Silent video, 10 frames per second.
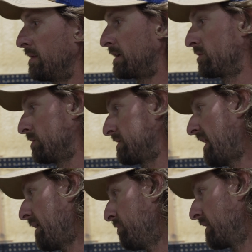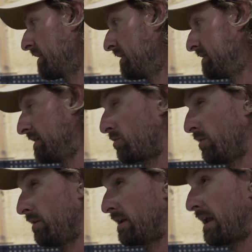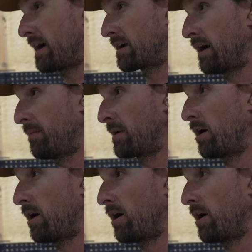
Because what's happening is it's really not coming